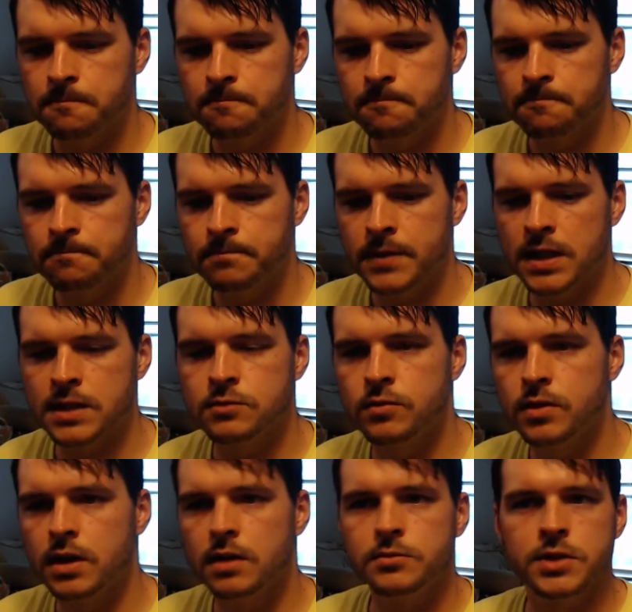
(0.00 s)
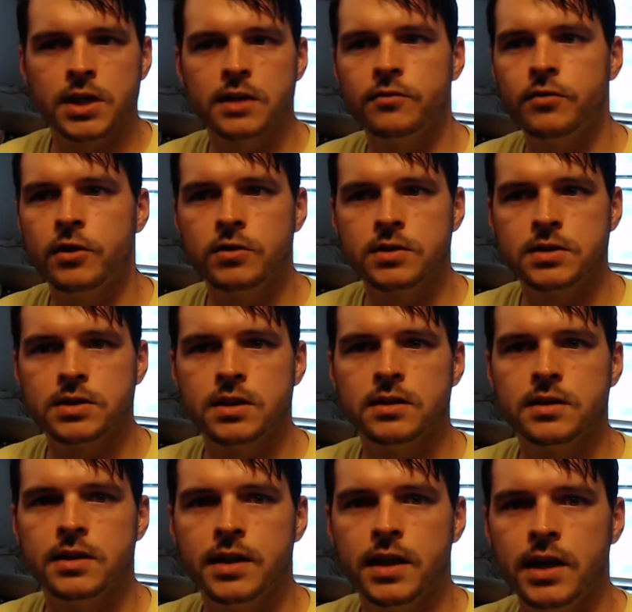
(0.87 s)
that's what I'm trying to focus on
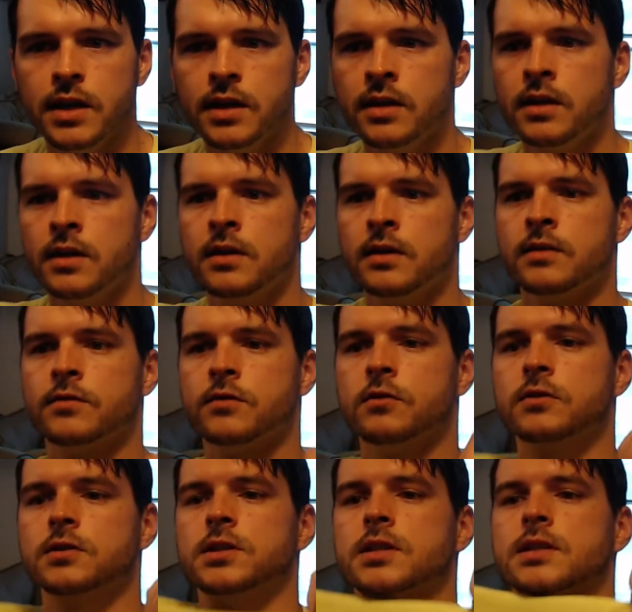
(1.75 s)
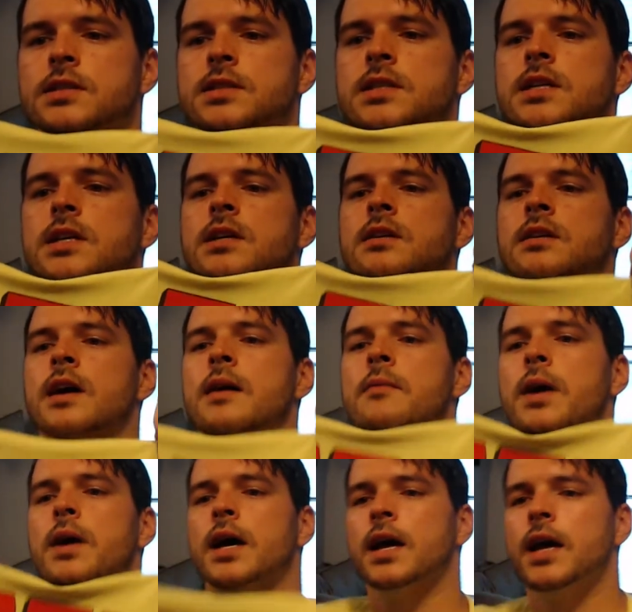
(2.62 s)
today. Of course, you can see I have
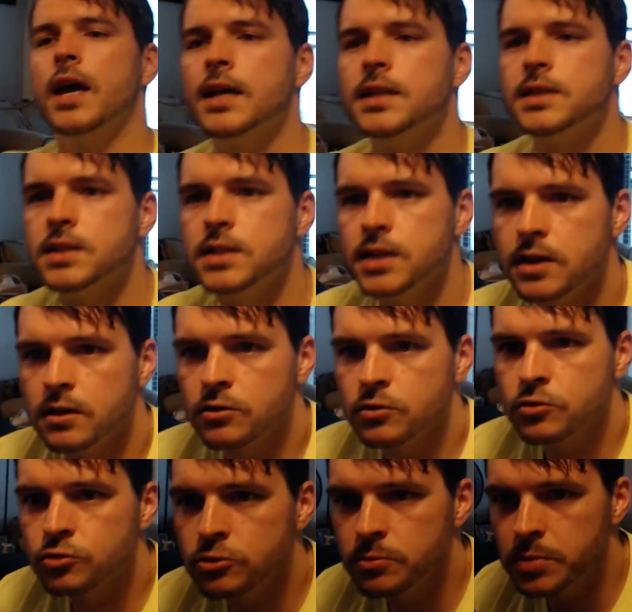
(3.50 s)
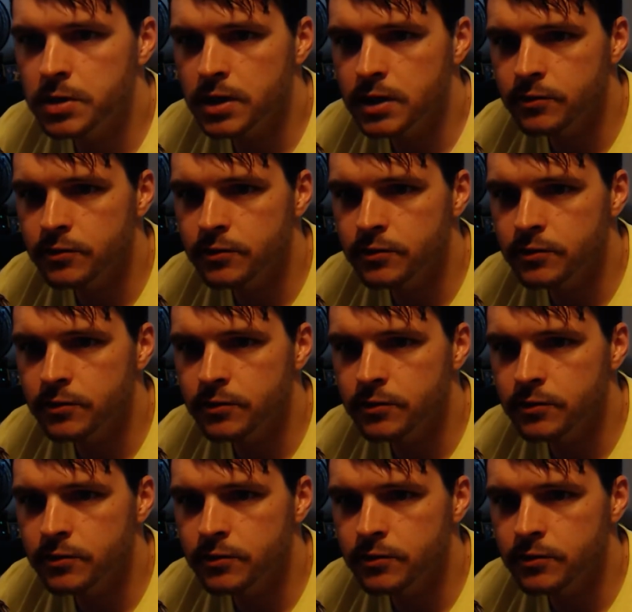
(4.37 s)
my ATL True Believer